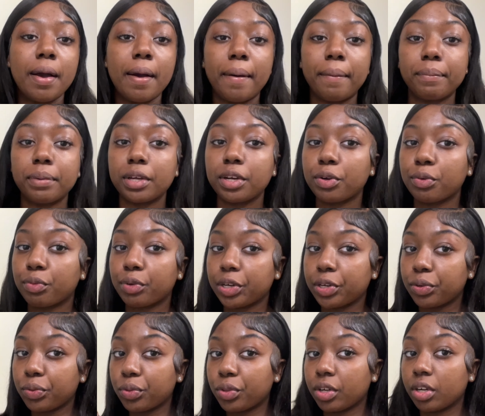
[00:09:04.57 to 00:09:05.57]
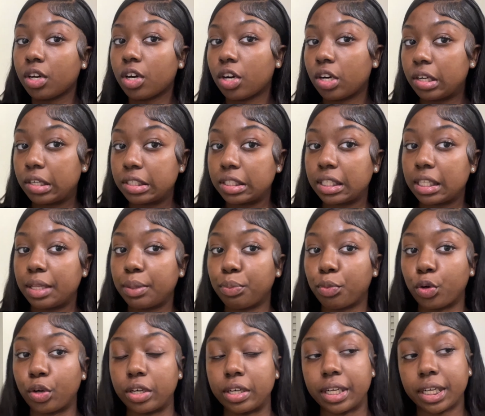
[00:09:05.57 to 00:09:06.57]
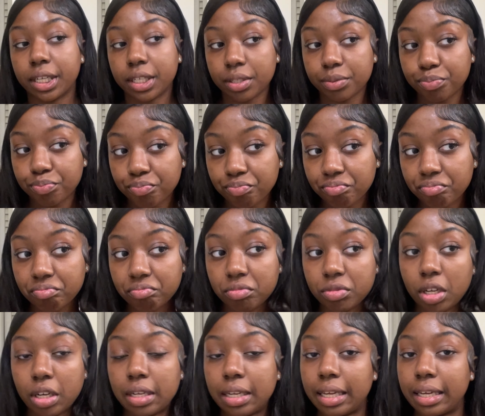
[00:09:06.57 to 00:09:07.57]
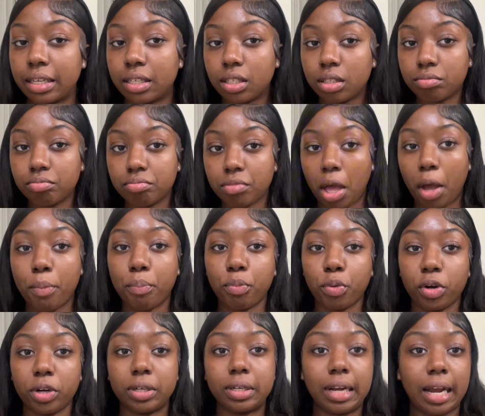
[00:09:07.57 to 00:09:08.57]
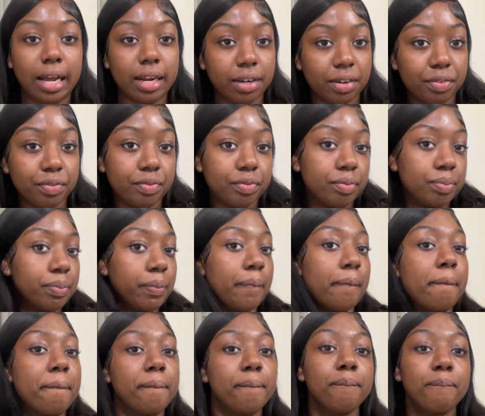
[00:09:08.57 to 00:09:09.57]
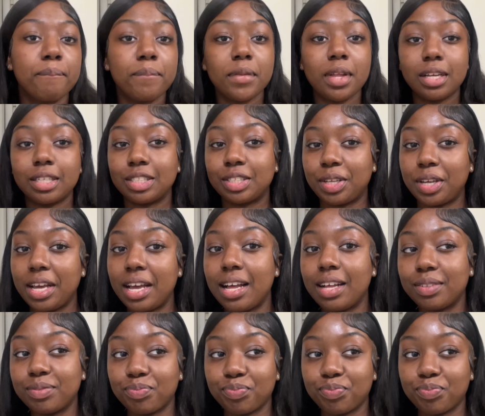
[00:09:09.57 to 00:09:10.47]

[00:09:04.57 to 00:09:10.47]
I'm gonna redo the curls in the morning. They're like upward kind of. So yeah.